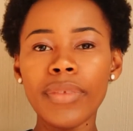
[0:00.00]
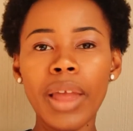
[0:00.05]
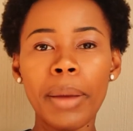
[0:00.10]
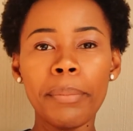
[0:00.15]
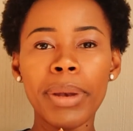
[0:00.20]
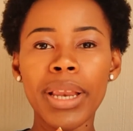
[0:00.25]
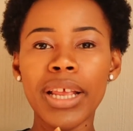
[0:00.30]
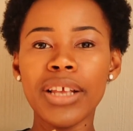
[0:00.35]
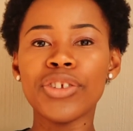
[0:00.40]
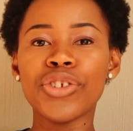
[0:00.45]

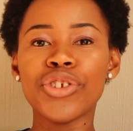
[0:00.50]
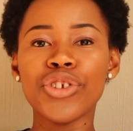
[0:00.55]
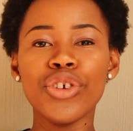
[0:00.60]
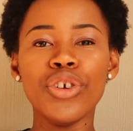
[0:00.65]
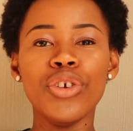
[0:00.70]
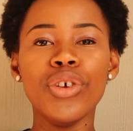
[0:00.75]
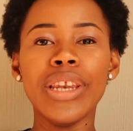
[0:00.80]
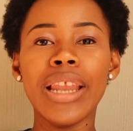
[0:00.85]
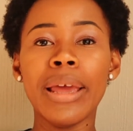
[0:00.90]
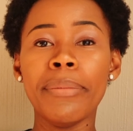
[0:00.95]
Please
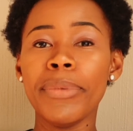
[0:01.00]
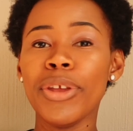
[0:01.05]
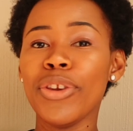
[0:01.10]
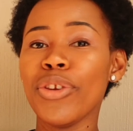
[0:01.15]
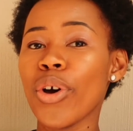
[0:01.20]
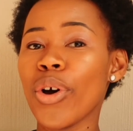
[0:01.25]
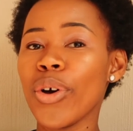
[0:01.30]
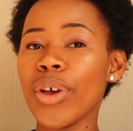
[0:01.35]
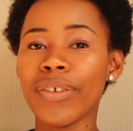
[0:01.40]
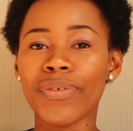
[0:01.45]
do let me
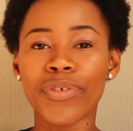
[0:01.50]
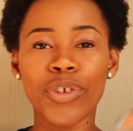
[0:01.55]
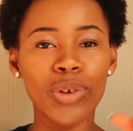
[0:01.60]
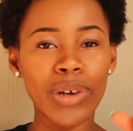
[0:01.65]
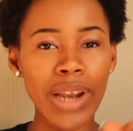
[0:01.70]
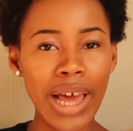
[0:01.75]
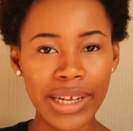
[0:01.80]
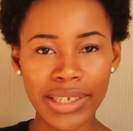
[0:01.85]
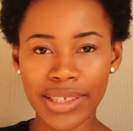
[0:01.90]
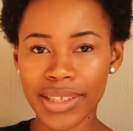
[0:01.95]
know if you
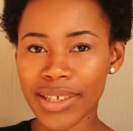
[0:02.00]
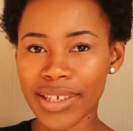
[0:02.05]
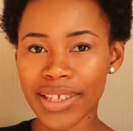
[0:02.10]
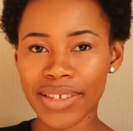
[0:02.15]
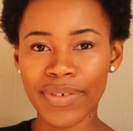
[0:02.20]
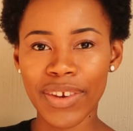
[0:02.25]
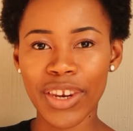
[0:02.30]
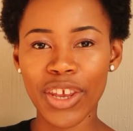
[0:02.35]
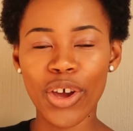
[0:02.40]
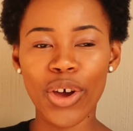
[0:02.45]
liked this
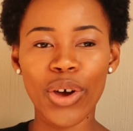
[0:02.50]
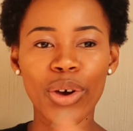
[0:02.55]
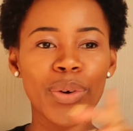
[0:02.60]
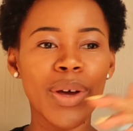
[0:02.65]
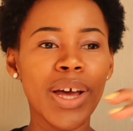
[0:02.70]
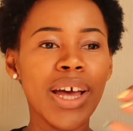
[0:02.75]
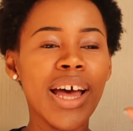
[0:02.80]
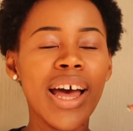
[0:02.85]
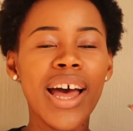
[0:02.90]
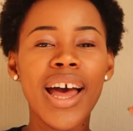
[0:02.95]
video.
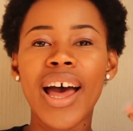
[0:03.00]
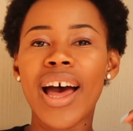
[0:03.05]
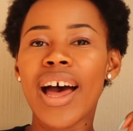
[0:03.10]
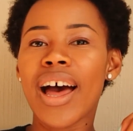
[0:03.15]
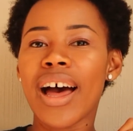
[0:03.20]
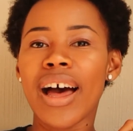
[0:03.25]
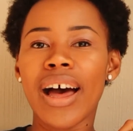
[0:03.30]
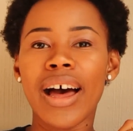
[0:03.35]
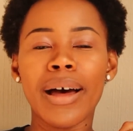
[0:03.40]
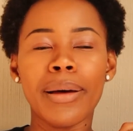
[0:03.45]

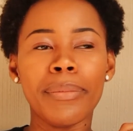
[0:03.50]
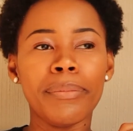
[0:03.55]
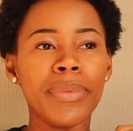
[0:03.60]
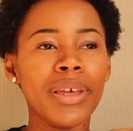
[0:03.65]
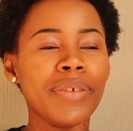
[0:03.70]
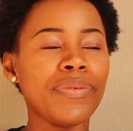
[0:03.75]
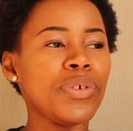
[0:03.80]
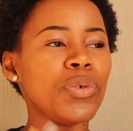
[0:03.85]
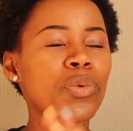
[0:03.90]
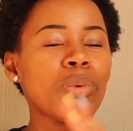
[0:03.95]

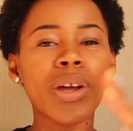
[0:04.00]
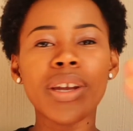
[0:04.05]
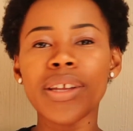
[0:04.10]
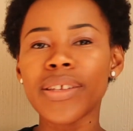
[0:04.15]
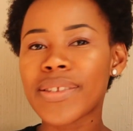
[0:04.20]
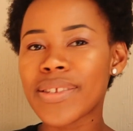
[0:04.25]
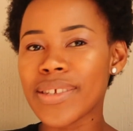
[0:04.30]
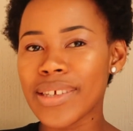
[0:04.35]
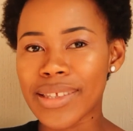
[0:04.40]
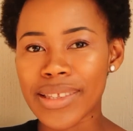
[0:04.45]
If you want to
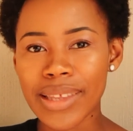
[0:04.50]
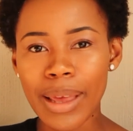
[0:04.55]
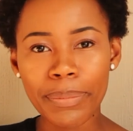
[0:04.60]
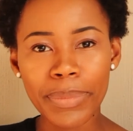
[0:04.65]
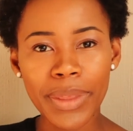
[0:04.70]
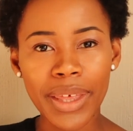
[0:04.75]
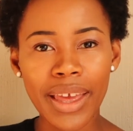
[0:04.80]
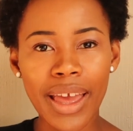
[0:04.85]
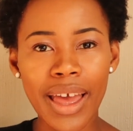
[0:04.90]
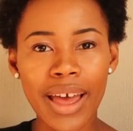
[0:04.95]
see
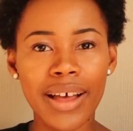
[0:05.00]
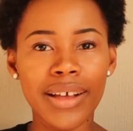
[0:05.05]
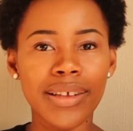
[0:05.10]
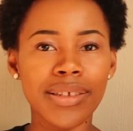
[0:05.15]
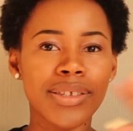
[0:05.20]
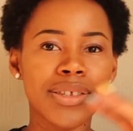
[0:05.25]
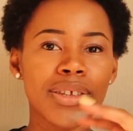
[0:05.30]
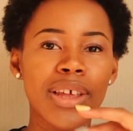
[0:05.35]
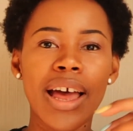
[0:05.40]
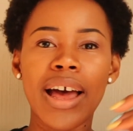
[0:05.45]
something
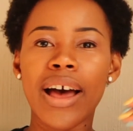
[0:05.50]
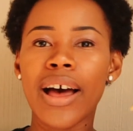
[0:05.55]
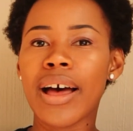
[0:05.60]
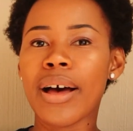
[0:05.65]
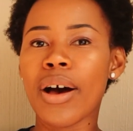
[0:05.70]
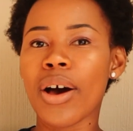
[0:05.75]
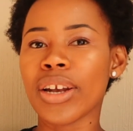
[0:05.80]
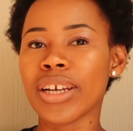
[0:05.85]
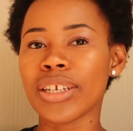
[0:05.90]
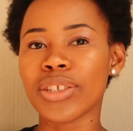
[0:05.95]
else
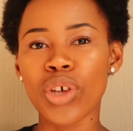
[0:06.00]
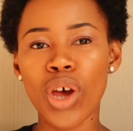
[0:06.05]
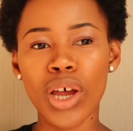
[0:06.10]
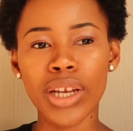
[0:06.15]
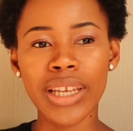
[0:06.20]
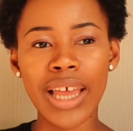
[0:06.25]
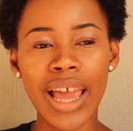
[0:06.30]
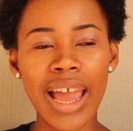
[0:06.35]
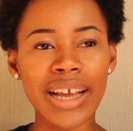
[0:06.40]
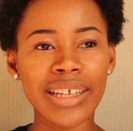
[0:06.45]
on a
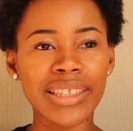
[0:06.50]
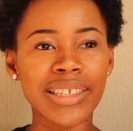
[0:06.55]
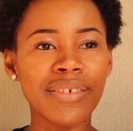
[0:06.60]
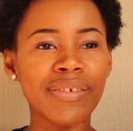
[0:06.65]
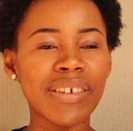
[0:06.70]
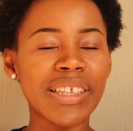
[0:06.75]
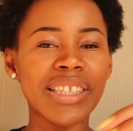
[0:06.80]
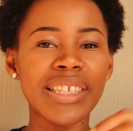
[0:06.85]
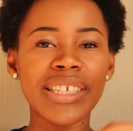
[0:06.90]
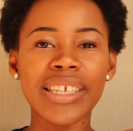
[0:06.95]
toddler
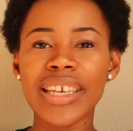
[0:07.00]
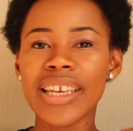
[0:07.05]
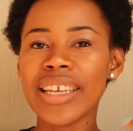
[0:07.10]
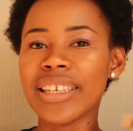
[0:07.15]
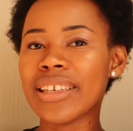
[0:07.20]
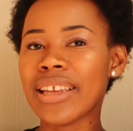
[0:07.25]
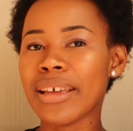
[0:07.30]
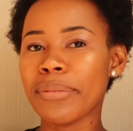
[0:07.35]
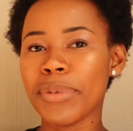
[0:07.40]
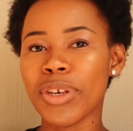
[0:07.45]
activity,
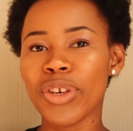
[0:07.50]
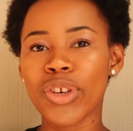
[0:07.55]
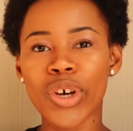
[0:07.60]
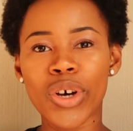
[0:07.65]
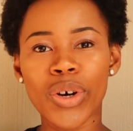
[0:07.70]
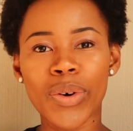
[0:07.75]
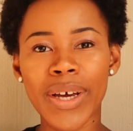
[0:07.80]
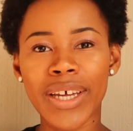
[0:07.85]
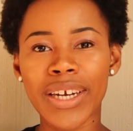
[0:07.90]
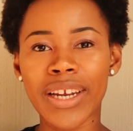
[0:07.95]
let me
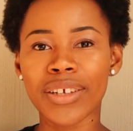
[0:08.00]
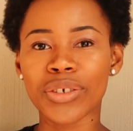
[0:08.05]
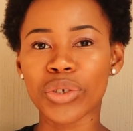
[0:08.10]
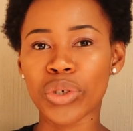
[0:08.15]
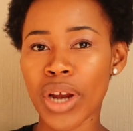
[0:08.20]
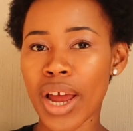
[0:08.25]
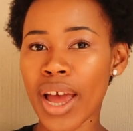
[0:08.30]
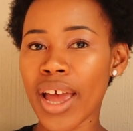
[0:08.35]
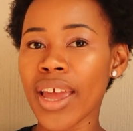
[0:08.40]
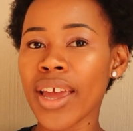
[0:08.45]
know and I'll
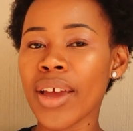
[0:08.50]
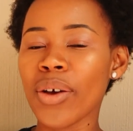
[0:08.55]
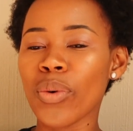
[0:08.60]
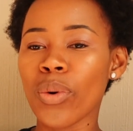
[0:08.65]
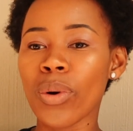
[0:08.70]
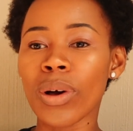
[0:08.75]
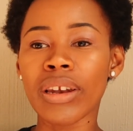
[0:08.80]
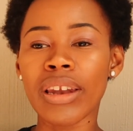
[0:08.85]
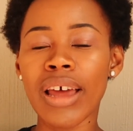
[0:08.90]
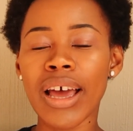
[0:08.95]
try
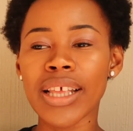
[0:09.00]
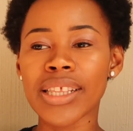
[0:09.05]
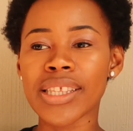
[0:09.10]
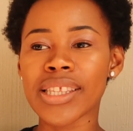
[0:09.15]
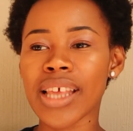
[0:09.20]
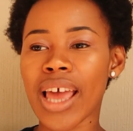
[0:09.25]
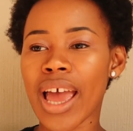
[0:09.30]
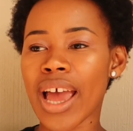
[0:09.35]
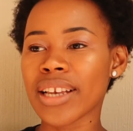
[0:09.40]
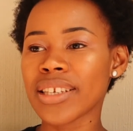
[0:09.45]
organize
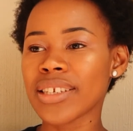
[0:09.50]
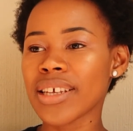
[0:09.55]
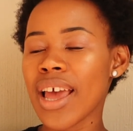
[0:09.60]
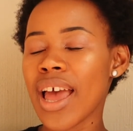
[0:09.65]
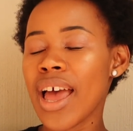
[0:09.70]
that.